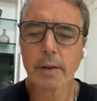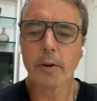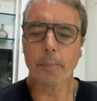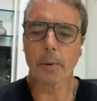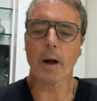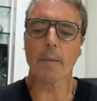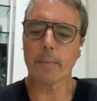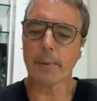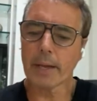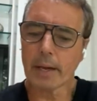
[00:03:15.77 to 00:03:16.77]
you're
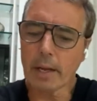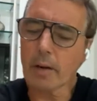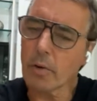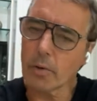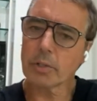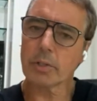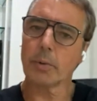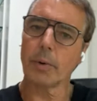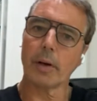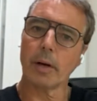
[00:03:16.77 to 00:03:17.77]
probably getting close
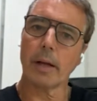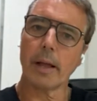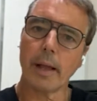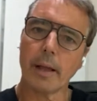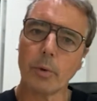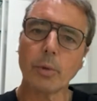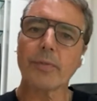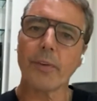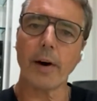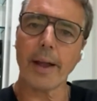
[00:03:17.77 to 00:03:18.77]
to a
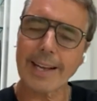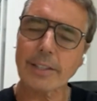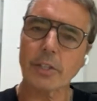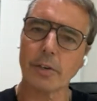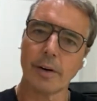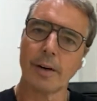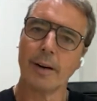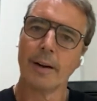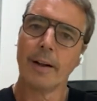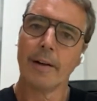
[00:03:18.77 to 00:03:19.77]
useful answer
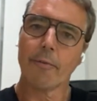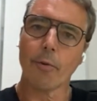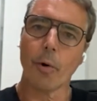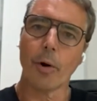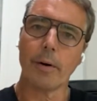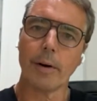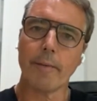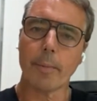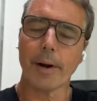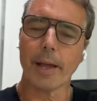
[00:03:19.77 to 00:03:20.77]
for
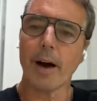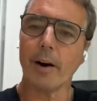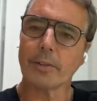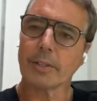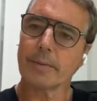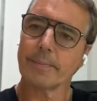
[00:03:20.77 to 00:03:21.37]
everybody else.